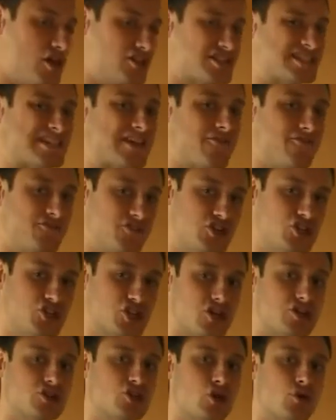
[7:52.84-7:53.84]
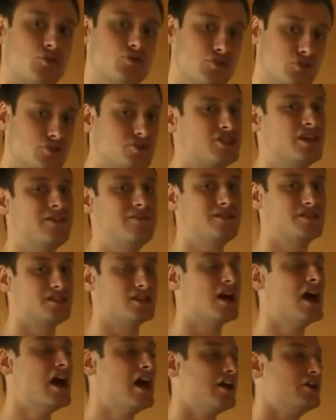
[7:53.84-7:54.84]
sufficient
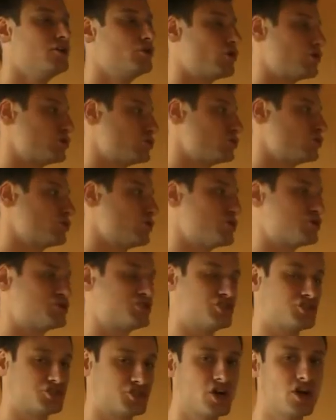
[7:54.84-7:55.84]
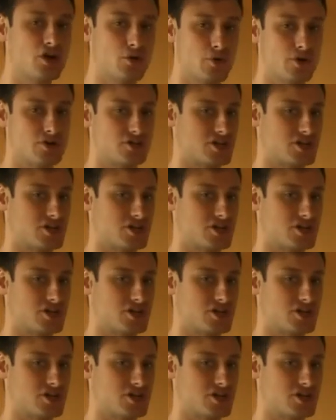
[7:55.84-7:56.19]
conductivity in order to close the circuit